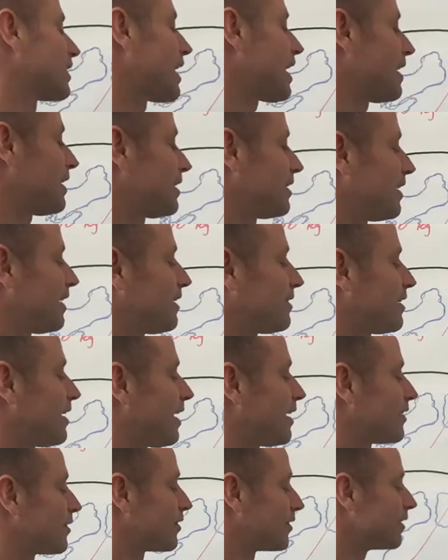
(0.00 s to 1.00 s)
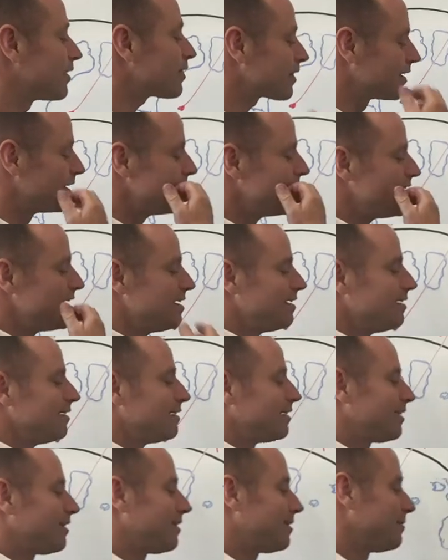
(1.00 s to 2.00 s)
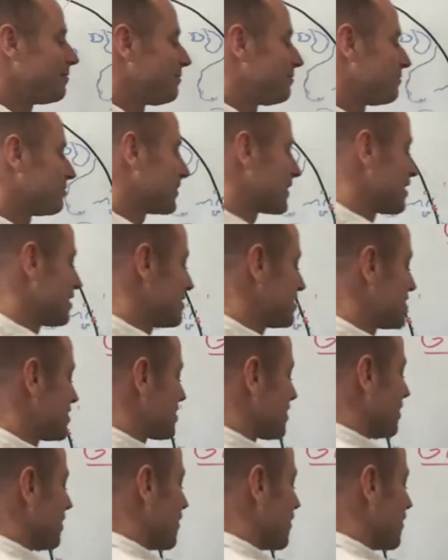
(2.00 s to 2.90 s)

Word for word: at, on, on Earth. Um, so